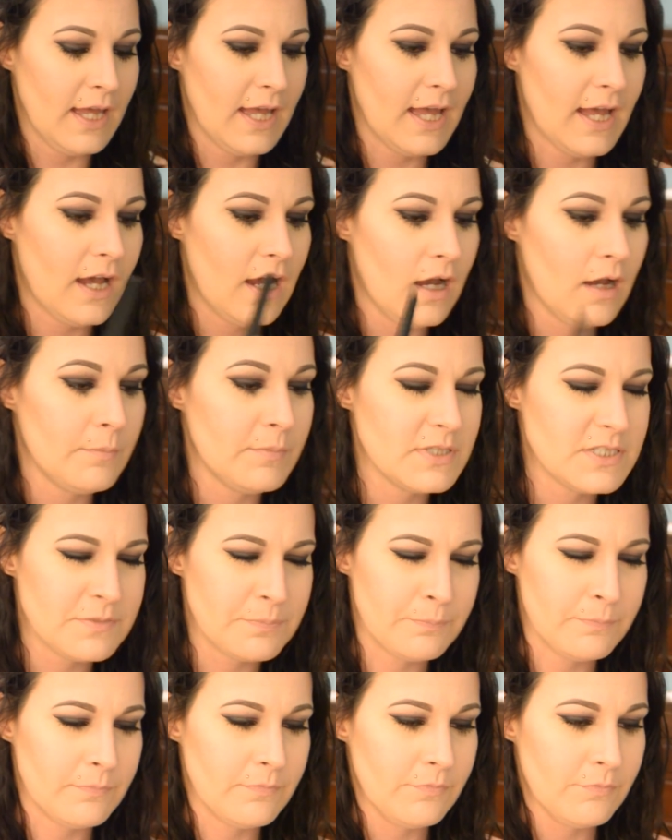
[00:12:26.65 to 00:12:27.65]
It's
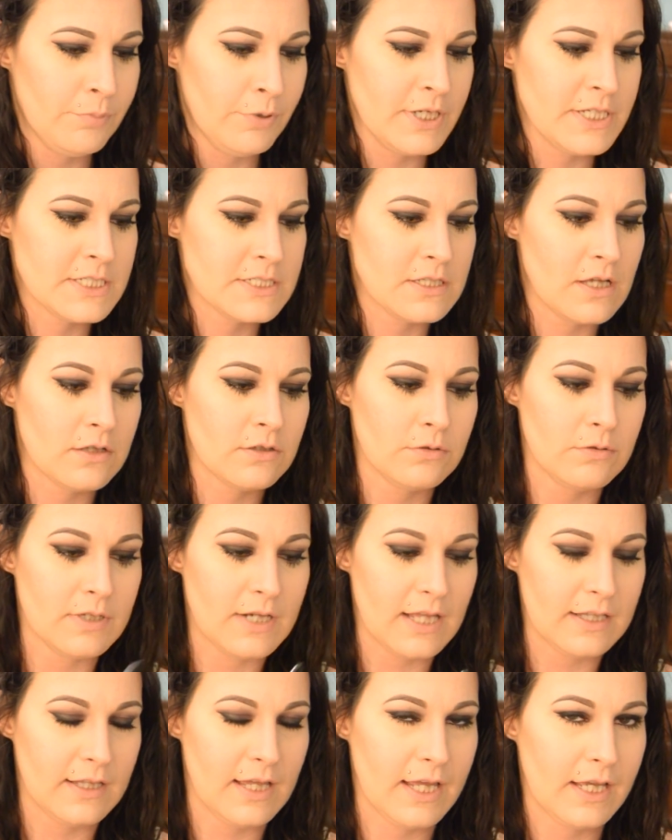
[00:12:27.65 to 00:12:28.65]
pretty subtle and
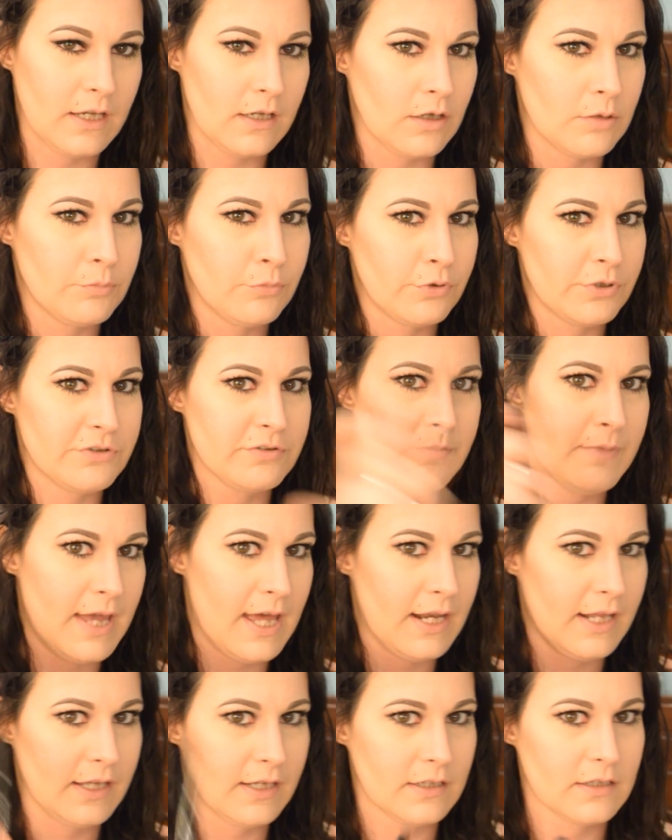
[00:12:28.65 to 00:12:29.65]
I like a more
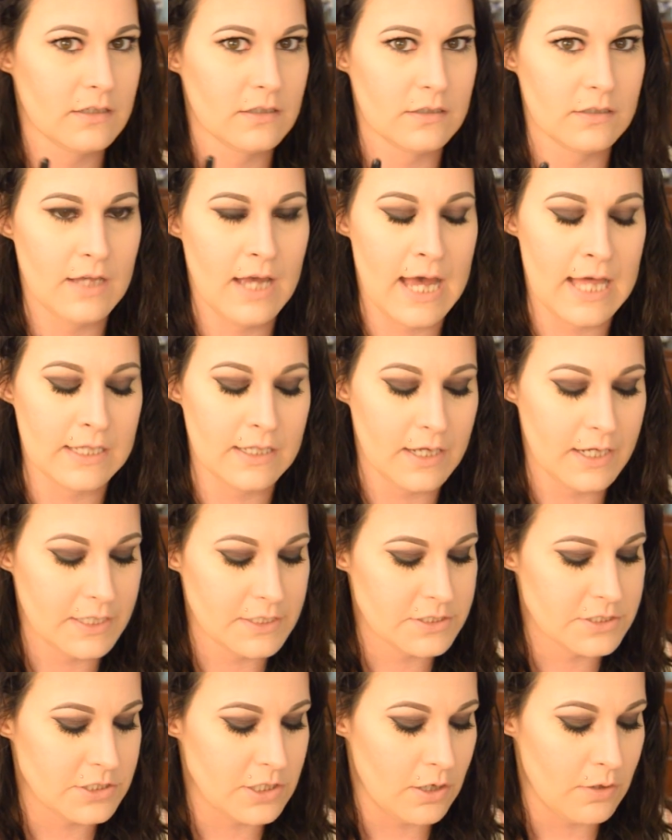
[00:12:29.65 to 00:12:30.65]
dramatic
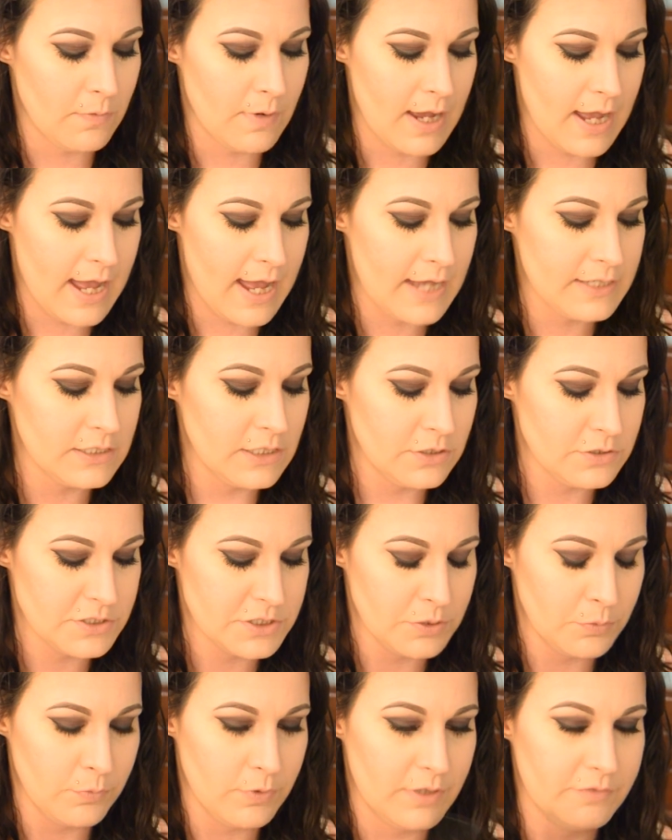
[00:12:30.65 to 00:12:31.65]
highlight, so I use
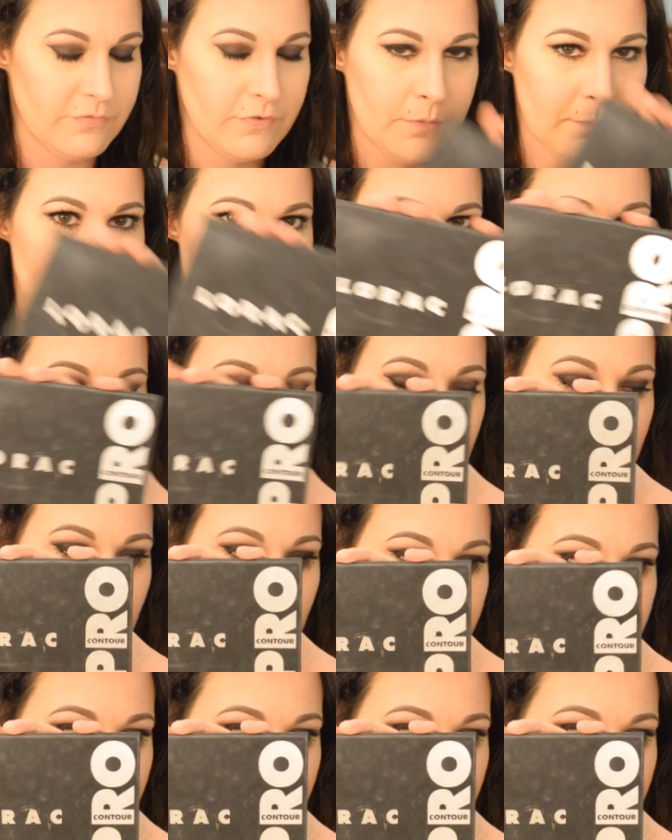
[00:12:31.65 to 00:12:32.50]
the one from this Lorac